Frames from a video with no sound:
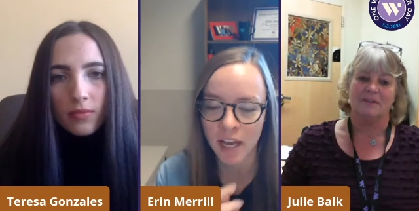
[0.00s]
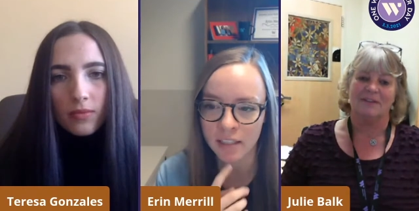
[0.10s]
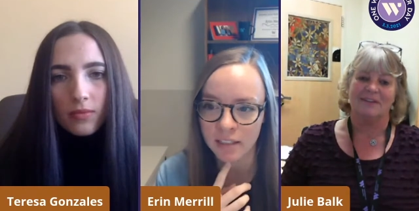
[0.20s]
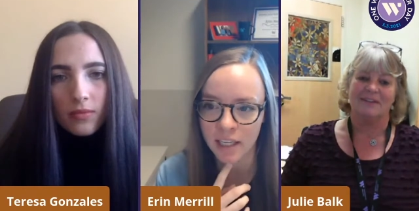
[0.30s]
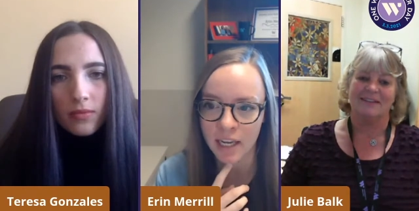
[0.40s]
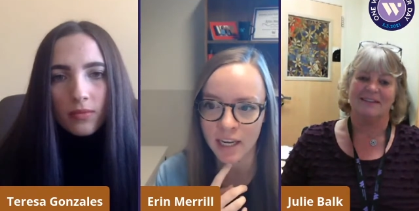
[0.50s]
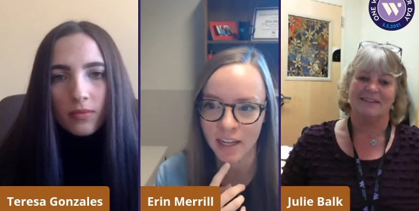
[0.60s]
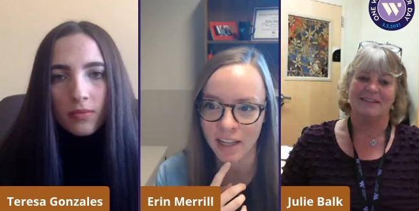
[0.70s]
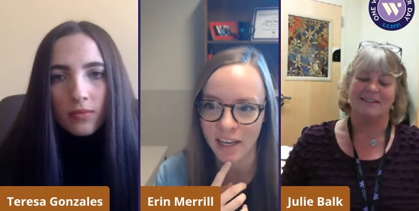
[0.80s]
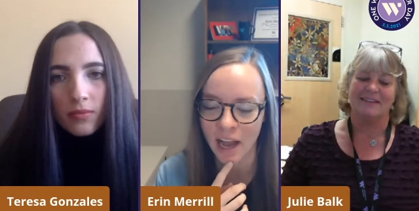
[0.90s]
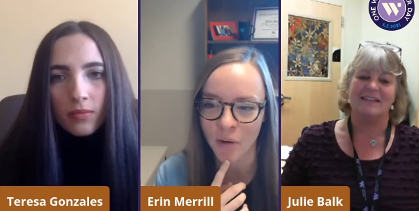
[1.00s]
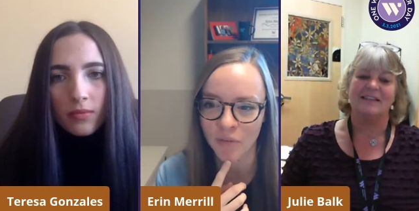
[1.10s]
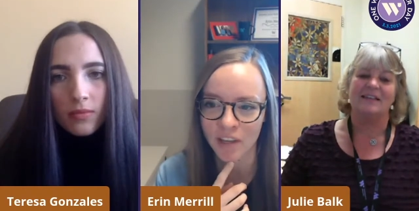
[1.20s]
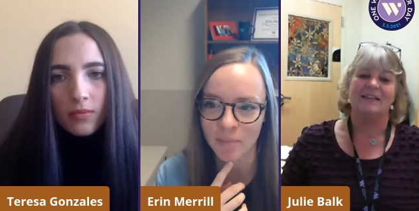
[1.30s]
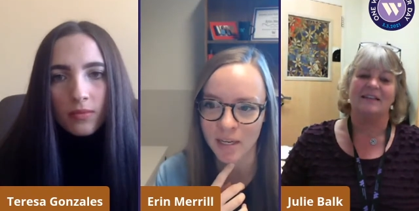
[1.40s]
Speaker 1: mm-hmm. vaccine? And like, how
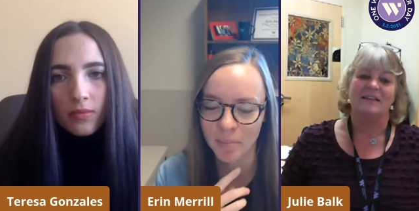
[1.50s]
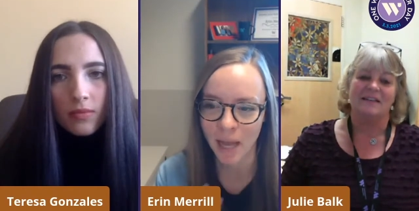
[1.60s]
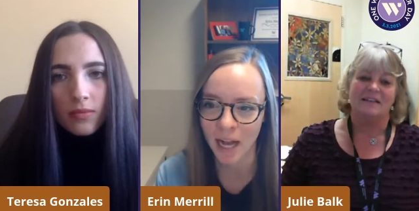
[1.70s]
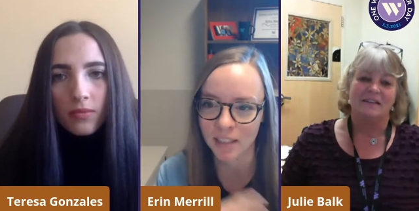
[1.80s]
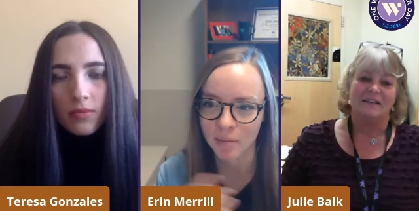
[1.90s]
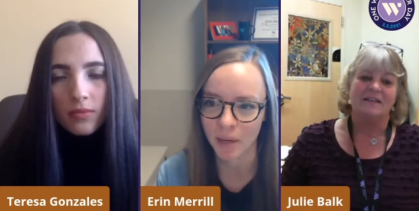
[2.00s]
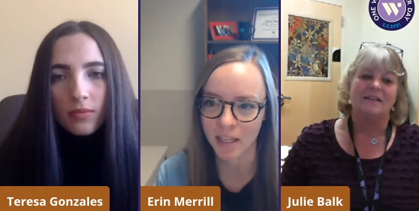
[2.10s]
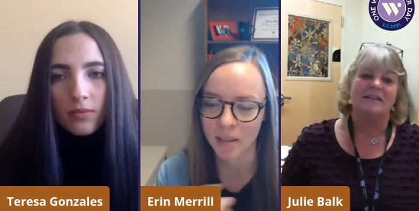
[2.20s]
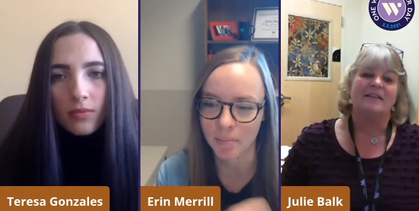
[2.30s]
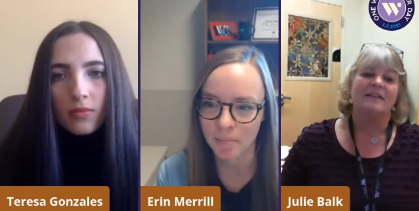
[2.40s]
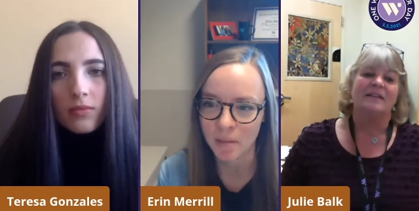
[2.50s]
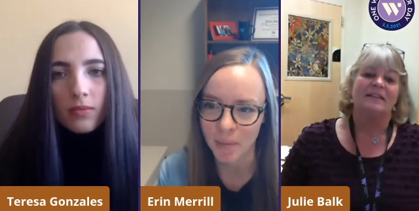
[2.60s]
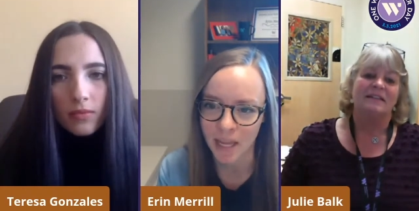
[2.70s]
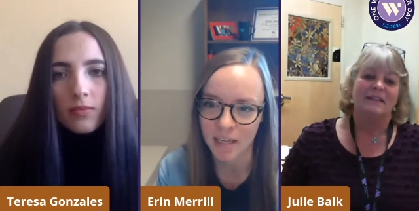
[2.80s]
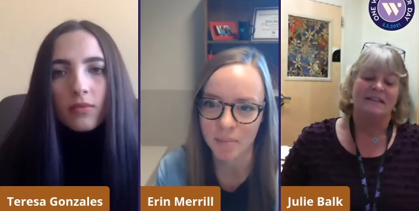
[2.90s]
have they been impacted by the, the
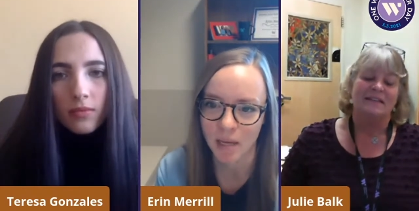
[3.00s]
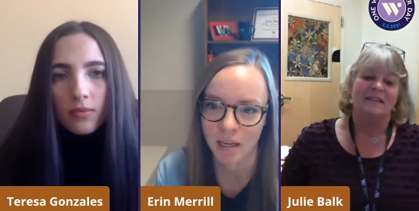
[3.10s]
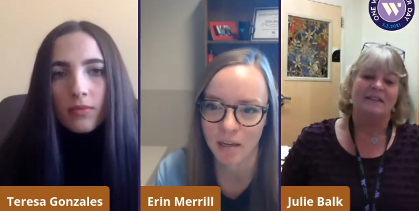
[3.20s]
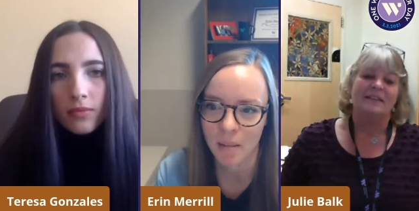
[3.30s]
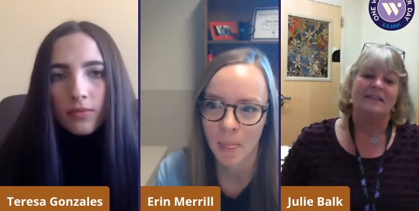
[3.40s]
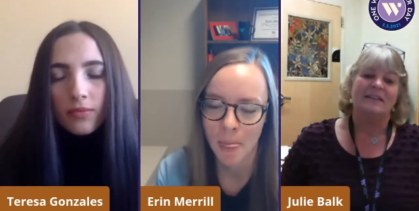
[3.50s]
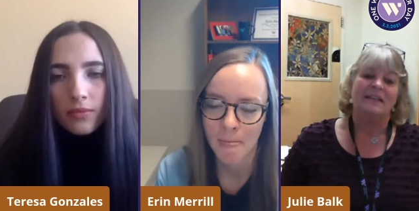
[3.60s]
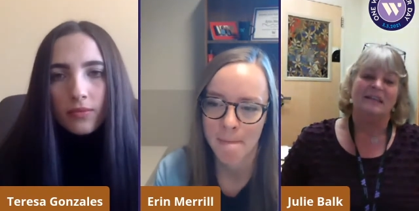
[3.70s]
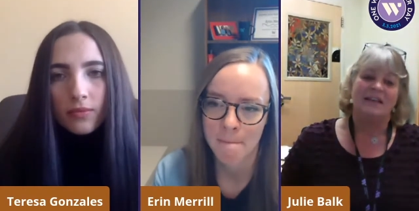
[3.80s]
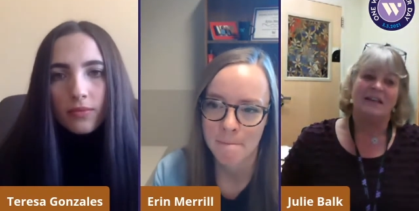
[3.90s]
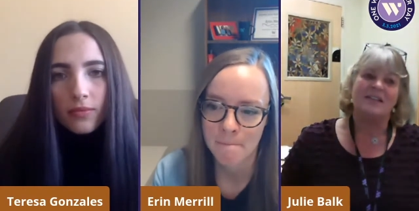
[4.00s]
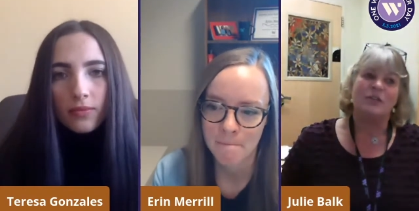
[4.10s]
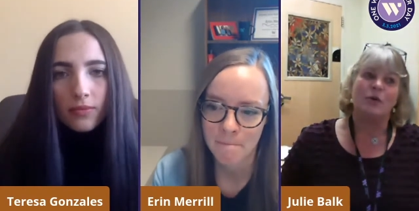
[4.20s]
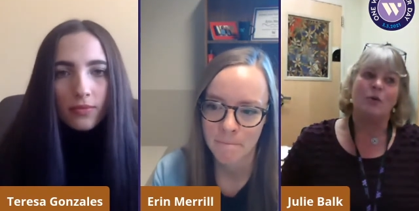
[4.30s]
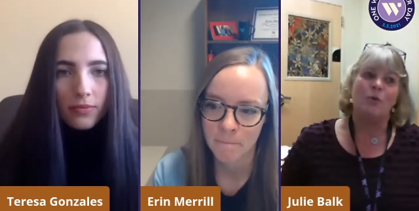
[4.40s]
pandemic?
Speaker 2: Yeah,
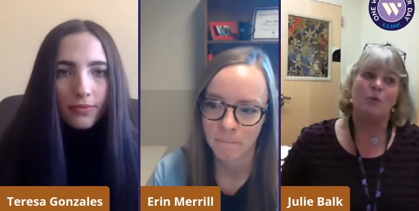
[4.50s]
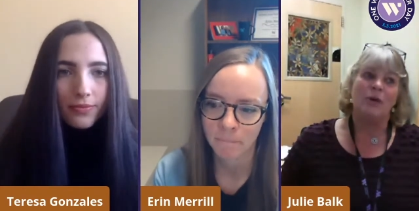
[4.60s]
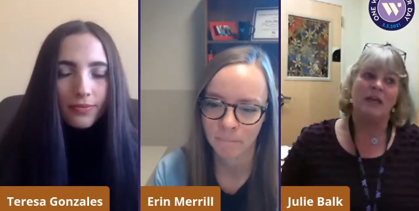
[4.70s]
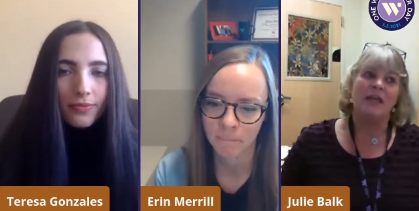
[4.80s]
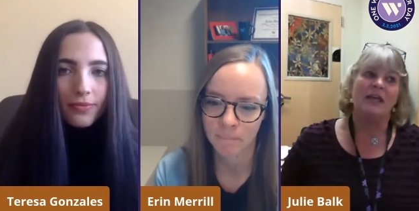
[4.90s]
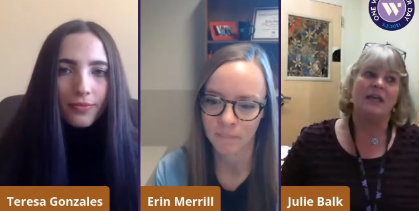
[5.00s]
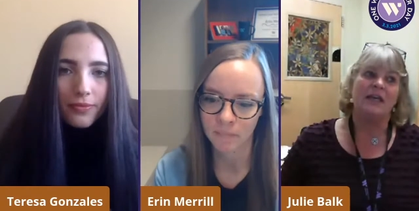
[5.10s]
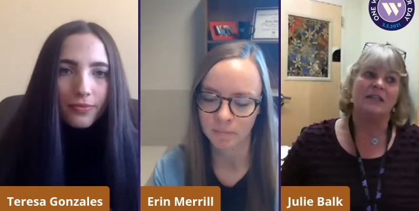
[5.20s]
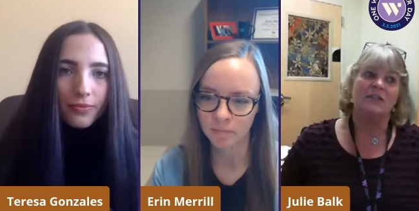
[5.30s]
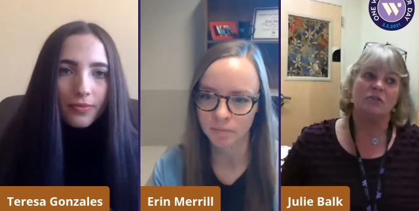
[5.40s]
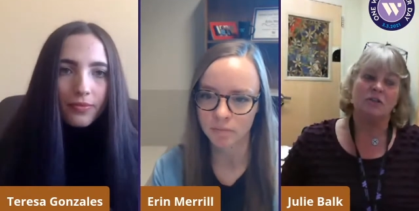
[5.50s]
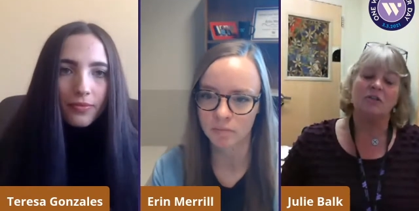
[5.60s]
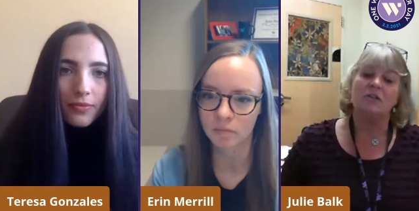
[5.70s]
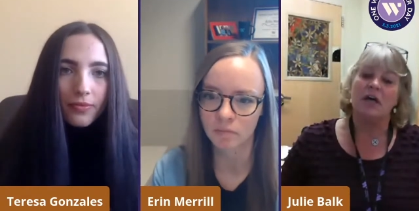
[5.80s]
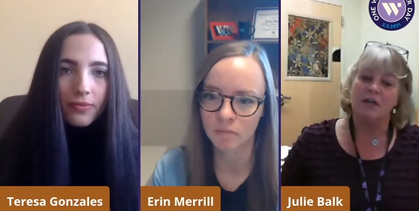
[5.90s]
so we, it
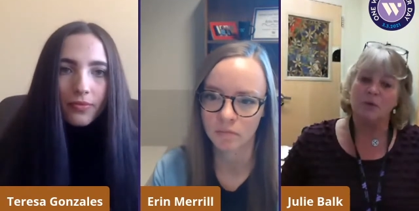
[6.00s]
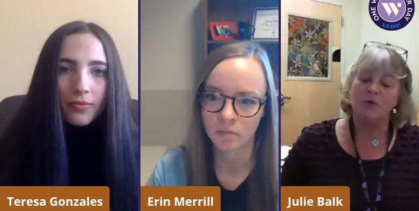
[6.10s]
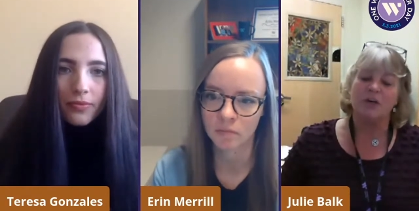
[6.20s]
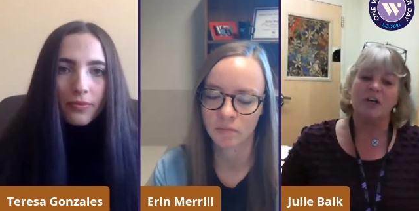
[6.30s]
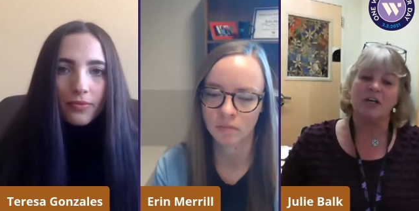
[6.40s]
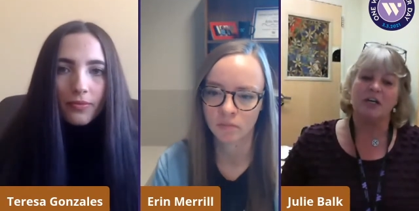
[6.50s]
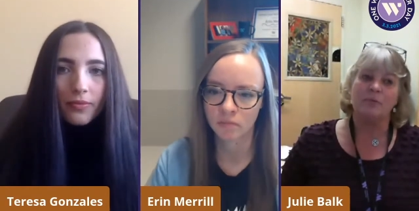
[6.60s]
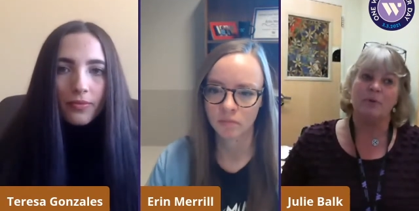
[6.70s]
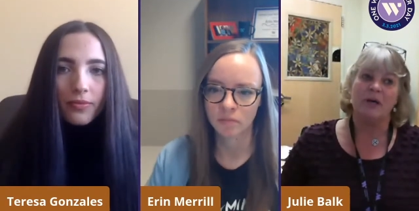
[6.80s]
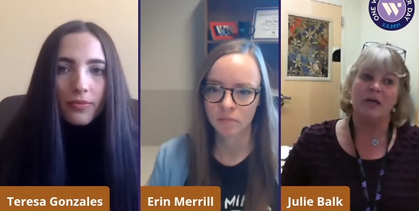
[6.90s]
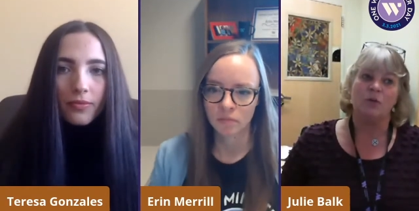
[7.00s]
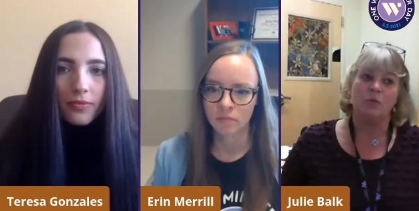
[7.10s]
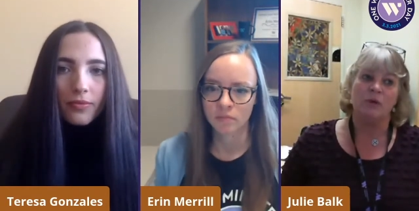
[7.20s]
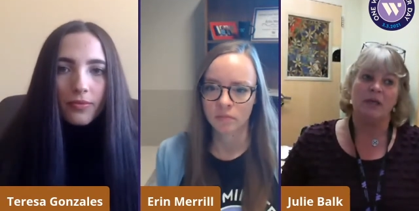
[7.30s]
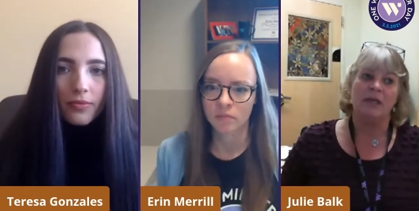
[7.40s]
took a lot of work,
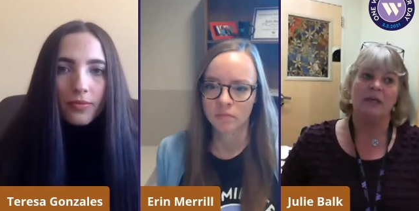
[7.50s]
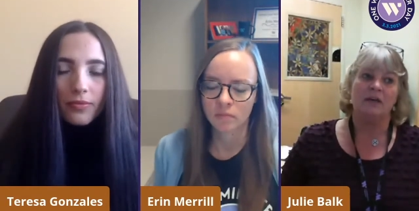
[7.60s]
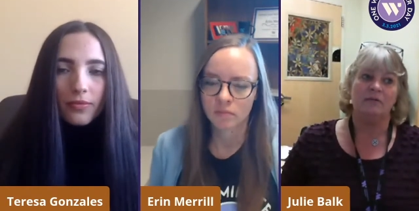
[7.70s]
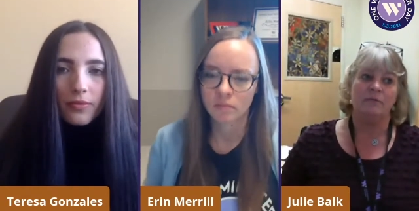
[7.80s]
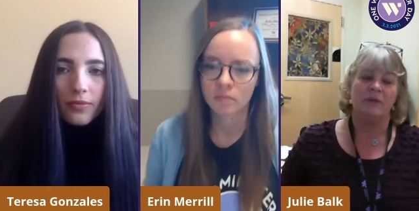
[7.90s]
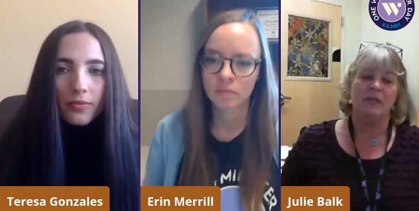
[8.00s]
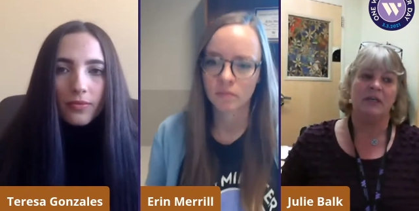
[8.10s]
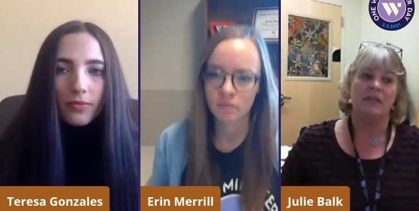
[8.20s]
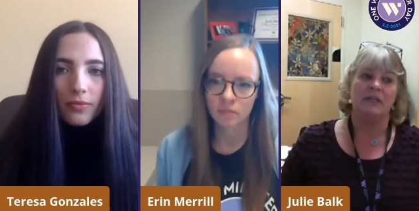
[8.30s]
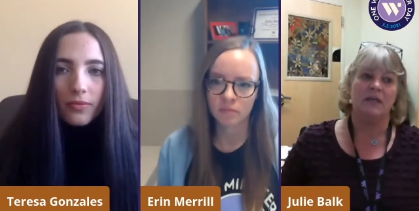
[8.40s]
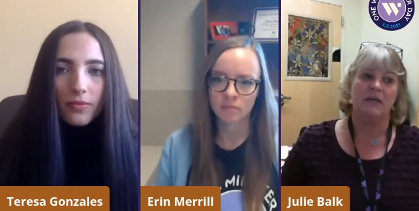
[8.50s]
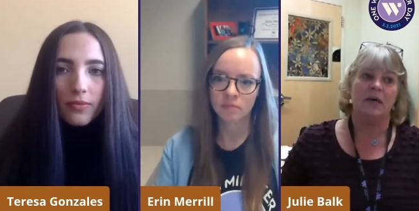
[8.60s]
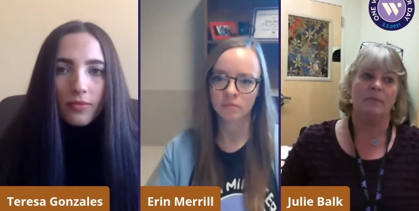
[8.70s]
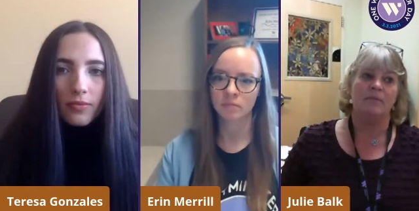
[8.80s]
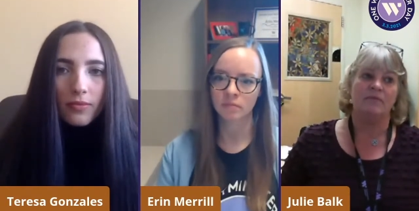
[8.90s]
but we have been
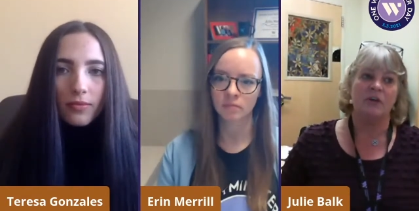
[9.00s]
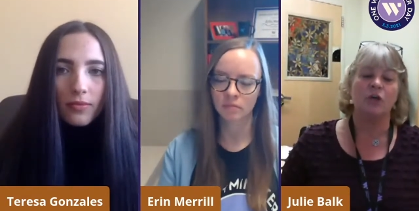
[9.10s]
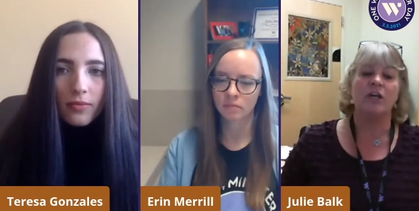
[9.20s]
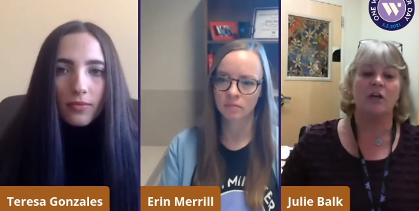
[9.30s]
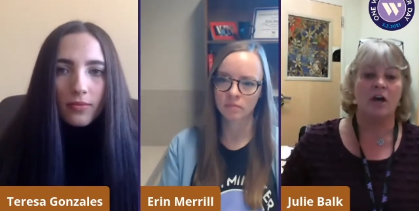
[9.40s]
um, very